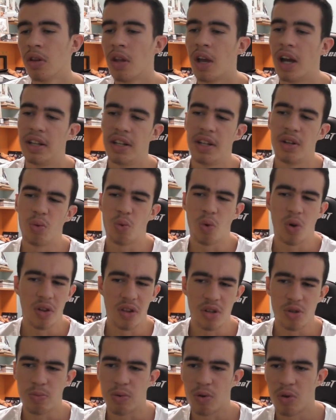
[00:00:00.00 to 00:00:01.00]
I didn't want
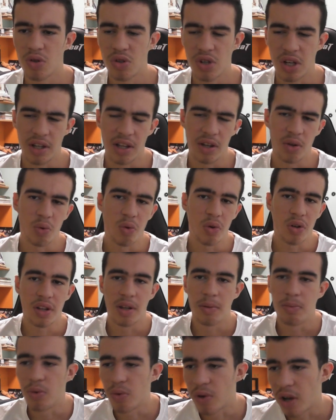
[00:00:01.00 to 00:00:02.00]
these pawns. I didn't want
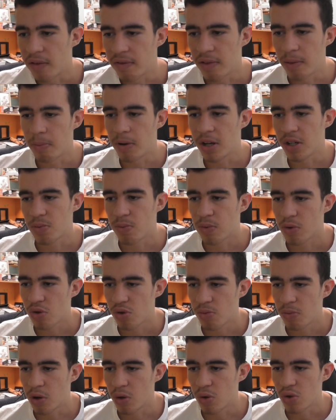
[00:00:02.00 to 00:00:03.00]
him to have the passed pawns,
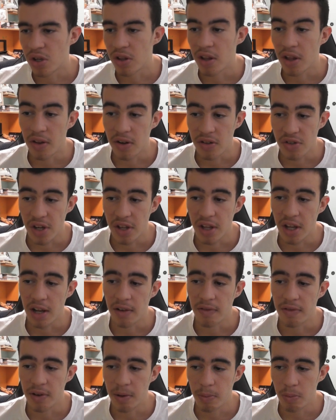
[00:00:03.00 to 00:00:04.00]
because on the other side I
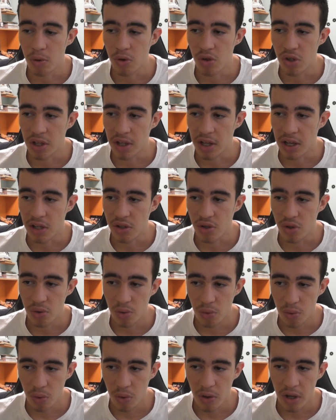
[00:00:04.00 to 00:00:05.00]
have 3 pawns and he has
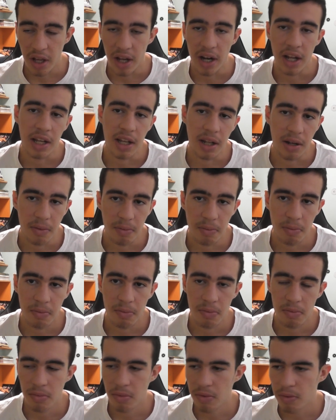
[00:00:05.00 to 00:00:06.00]
2, and I can
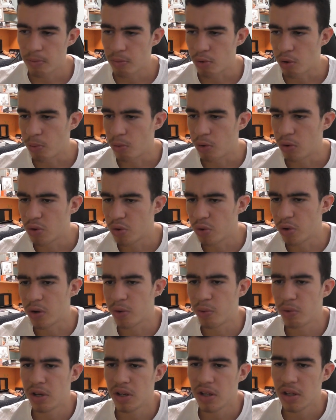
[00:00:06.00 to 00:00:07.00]
promote to a
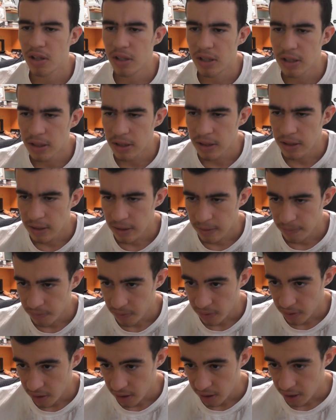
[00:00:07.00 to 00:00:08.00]
queen.
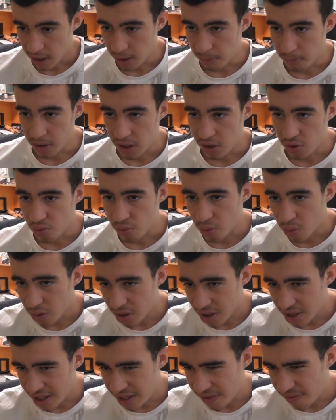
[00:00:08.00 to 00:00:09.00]
He plays
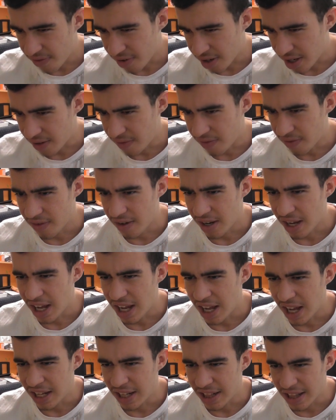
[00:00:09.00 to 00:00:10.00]
rook d5.
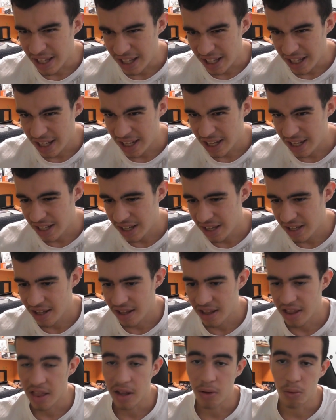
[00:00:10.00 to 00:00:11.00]
I take.
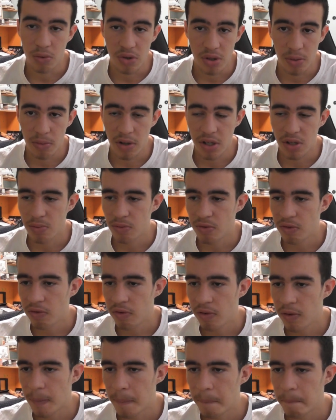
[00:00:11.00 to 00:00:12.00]
That was the best move.